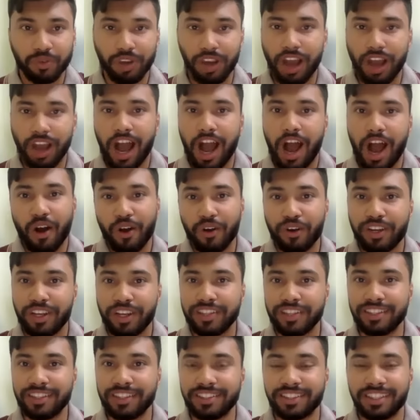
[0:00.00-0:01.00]
how
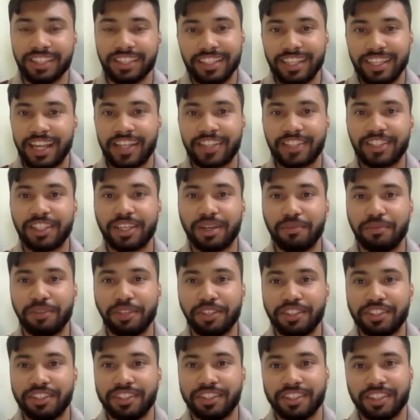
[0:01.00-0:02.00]
can this international
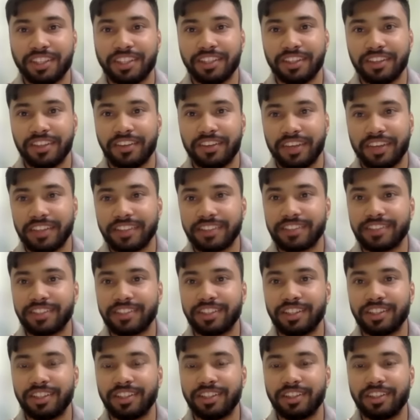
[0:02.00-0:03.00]
community then address
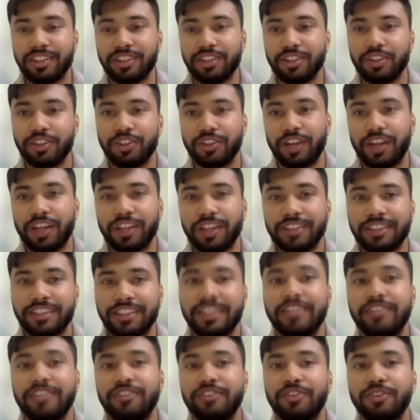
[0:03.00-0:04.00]
the UNRWA's
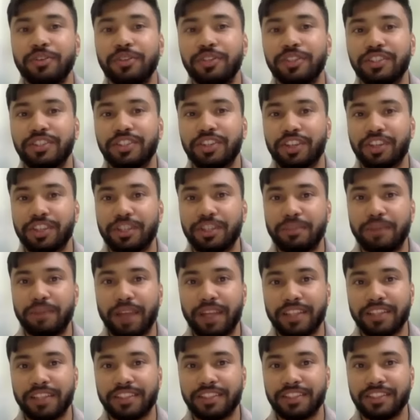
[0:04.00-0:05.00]
influence on the
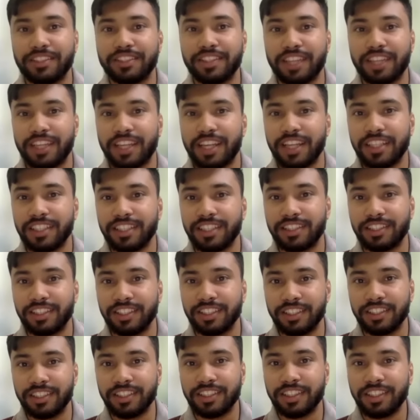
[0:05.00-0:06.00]
Palestinian
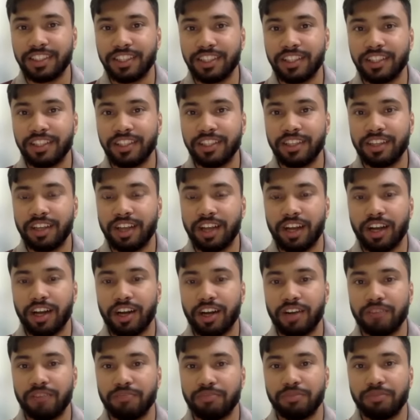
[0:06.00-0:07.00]
identity?
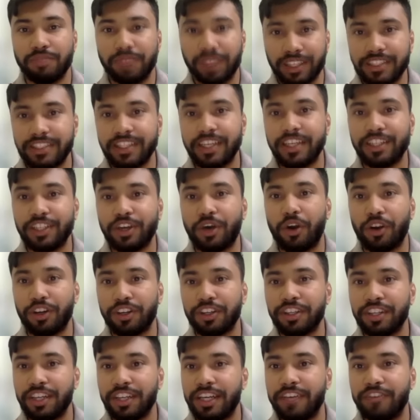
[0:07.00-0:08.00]
Is there any
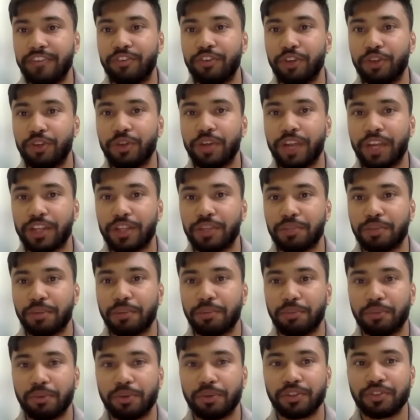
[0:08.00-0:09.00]
alternative would you like to
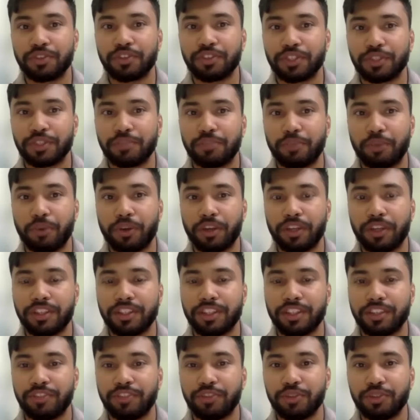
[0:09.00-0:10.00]
propose for supporting
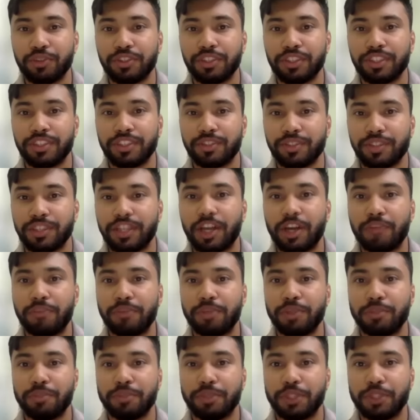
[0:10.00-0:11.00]
the refugees without
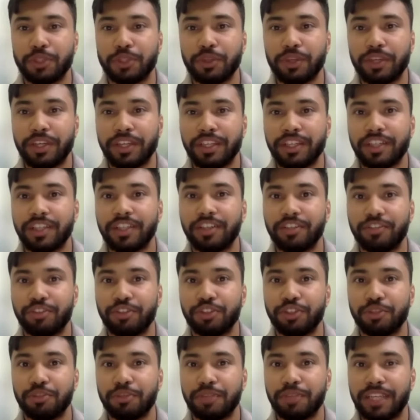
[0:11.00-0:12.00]
perpetuating a
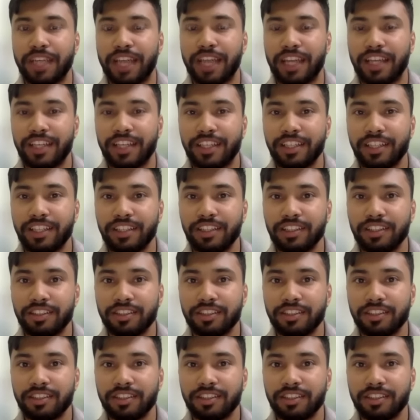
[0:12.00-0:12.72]
refugee mentality?